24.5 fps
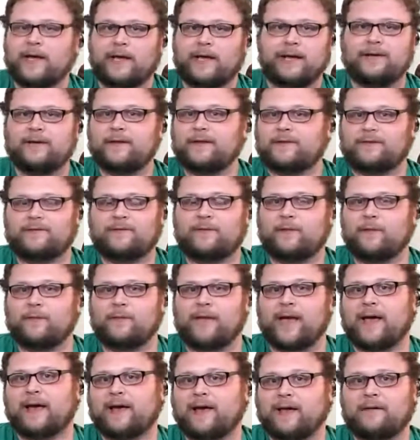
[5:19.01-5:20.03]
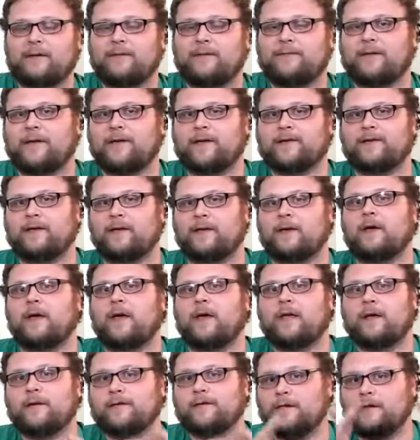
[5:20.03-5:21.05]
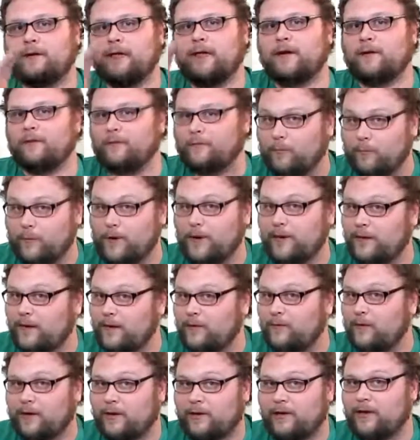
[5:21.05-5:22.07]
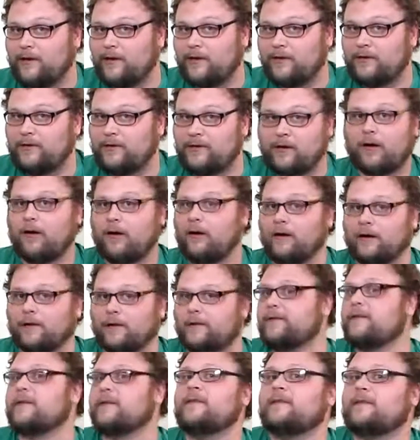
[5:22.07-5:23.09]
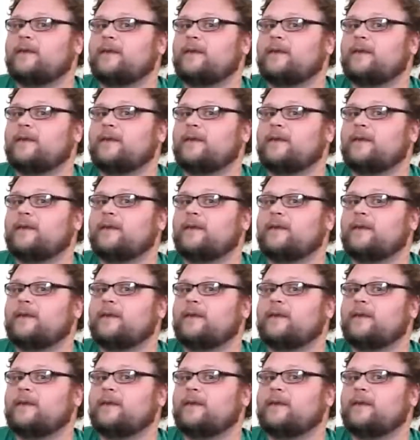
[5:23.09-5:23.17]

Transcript: And in this format, I don't know if you guys know, there's a lot of really, really good cards.